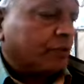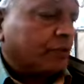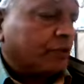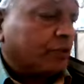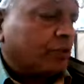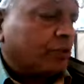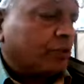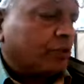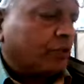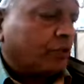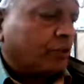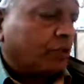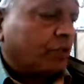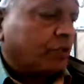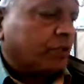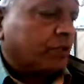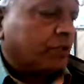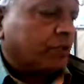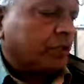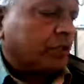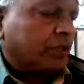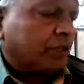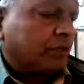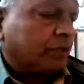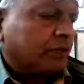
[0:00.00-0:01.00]

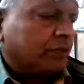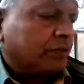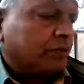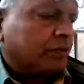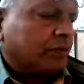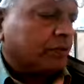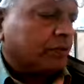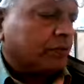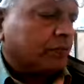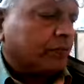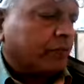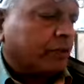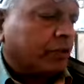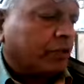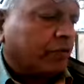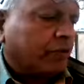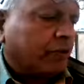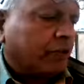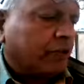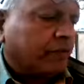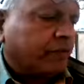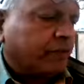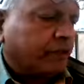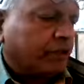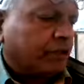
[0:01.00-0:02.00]
shortlisting,
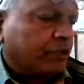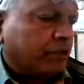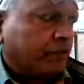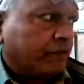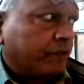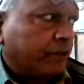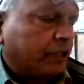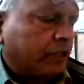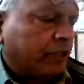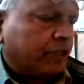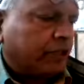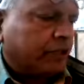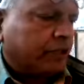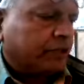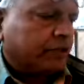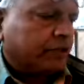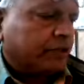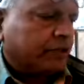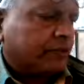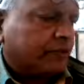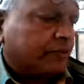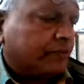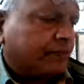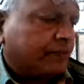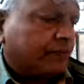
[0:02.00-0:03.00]
pre-qualification of
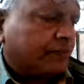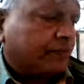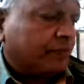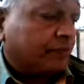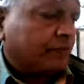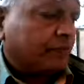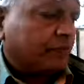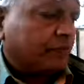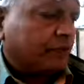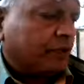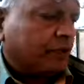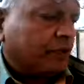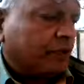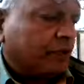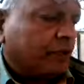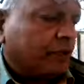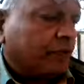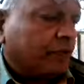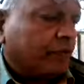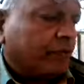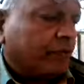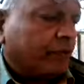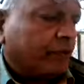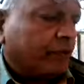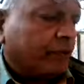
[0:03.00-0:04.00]
tenders,
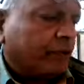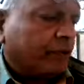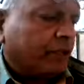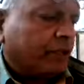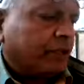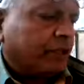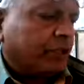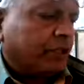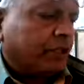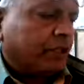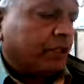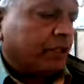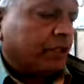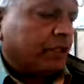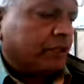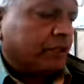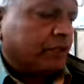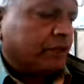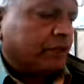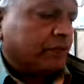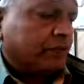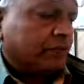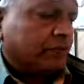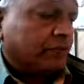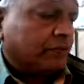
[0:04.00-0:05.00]
floating tender,
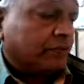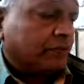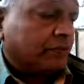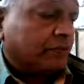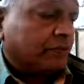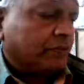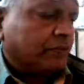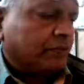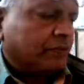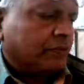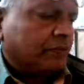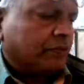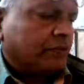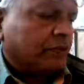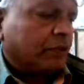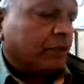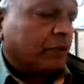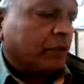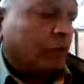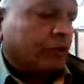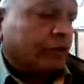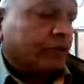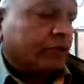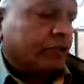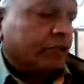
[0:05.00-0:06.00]

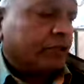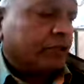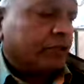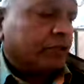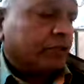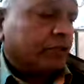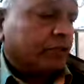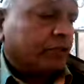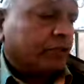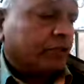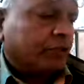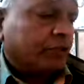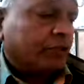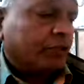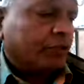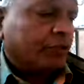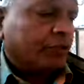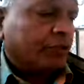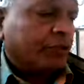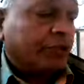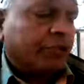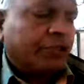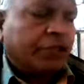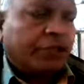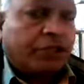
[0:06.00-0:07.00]
closing,
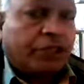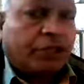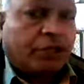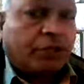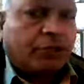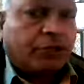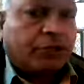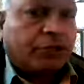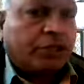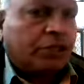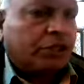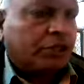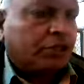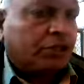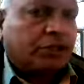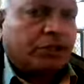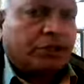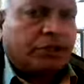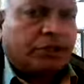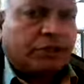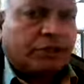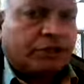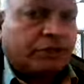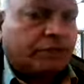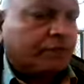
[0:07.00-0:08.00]
scheduling and
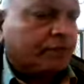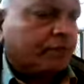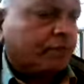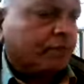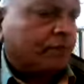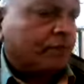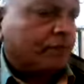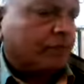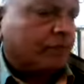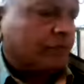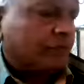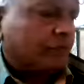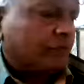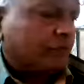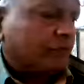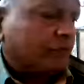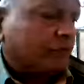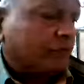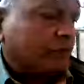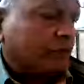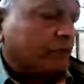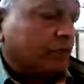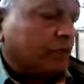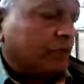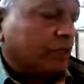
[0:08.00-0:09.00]
negotiations,
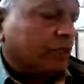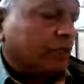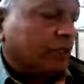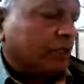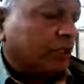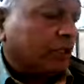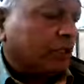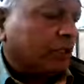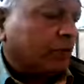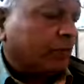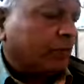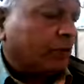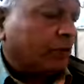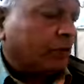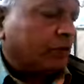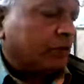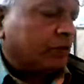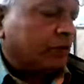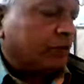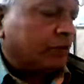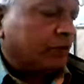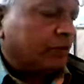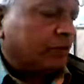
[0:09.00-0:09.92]
tender bond,